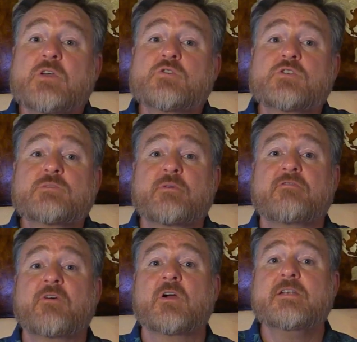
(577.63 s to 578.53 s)
users
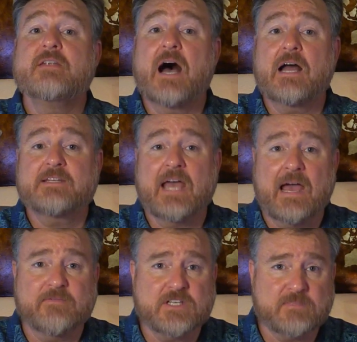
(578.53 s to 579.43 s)
prefer not to
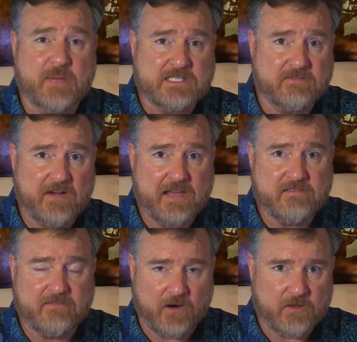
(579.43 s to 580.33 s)
have to specify
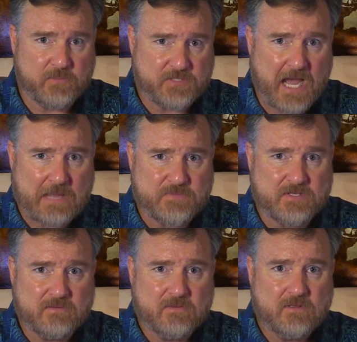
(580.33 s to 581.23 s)
the variable
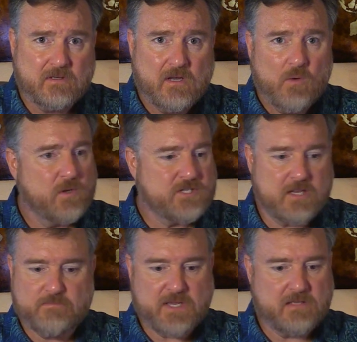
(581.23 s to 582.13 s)
types, which
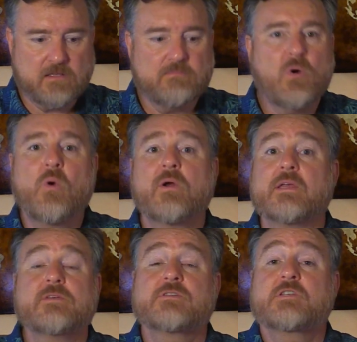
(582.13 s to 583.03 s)
can be
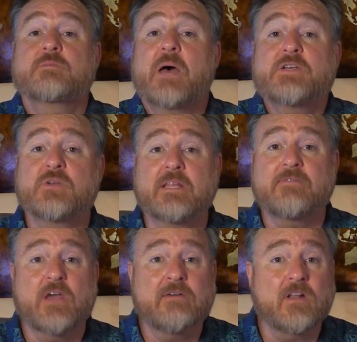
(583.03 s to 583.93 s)
laborious, especially
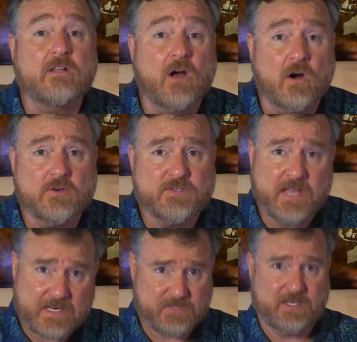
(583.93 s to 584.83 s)
if you have a large
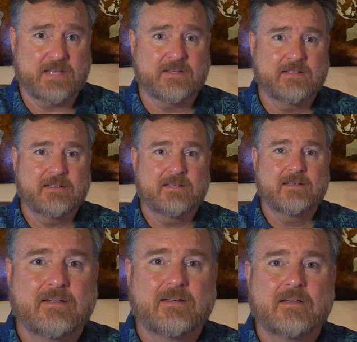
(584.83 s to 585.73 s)
data set.
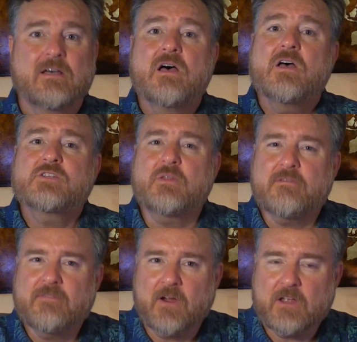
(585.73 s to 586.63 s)
So
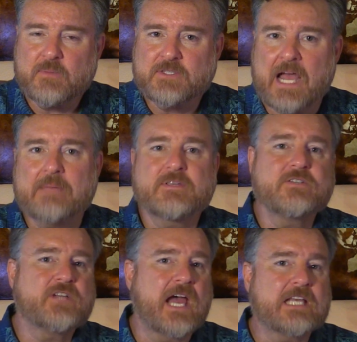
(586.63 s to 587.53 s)
the variable types
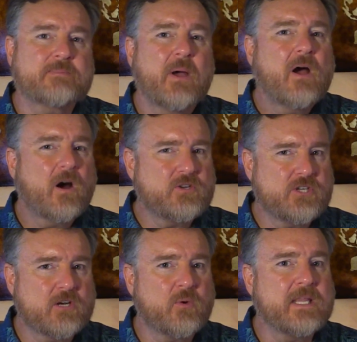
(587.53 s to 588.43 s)
in JASP are
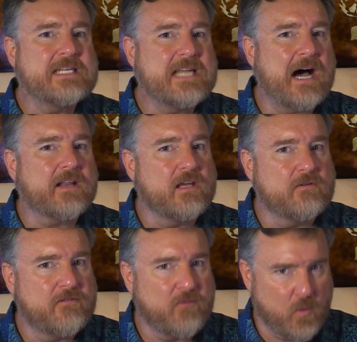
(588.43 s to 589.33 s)
generally not
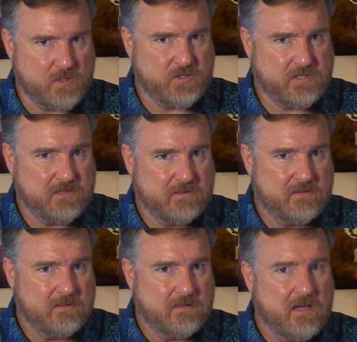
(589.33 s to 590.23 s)
enforced.
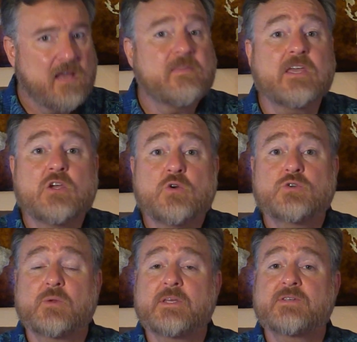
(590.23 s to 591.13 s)
They
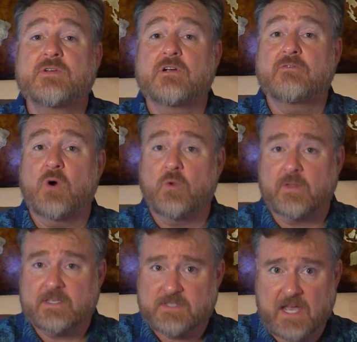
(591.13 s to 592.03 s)
usually serve
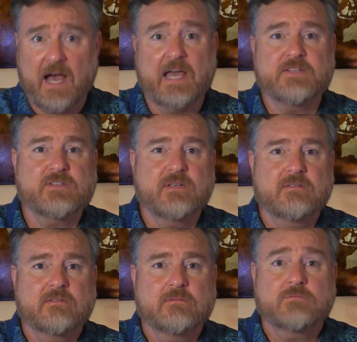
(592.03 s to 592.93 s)
only as guides.
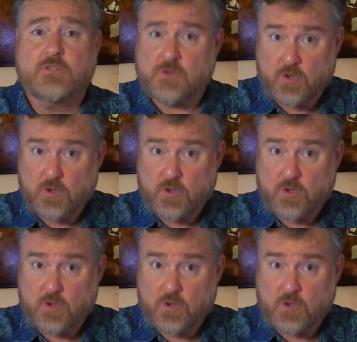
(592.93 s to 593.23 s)
So you